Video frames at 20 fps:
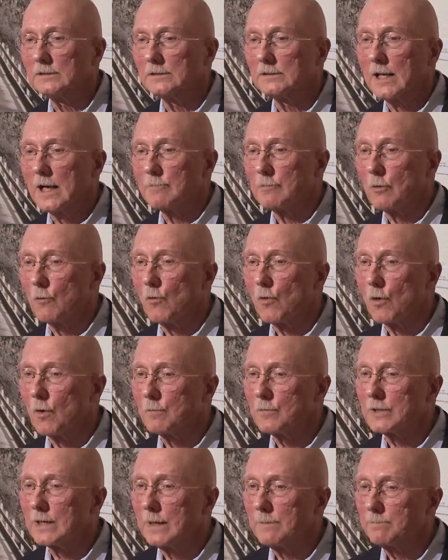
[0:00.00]
climate
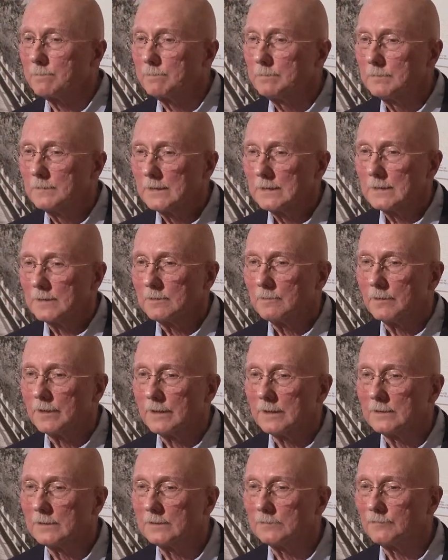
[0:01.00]
warms up,
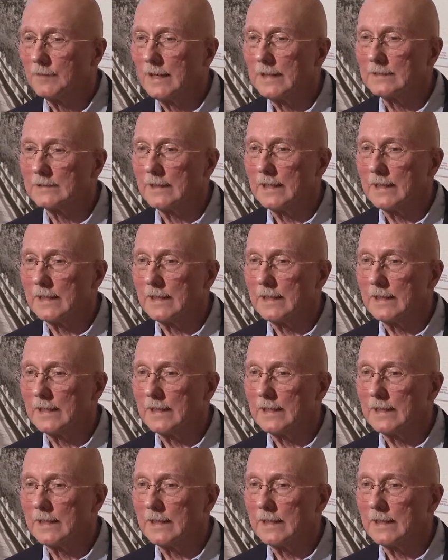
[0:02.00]
we find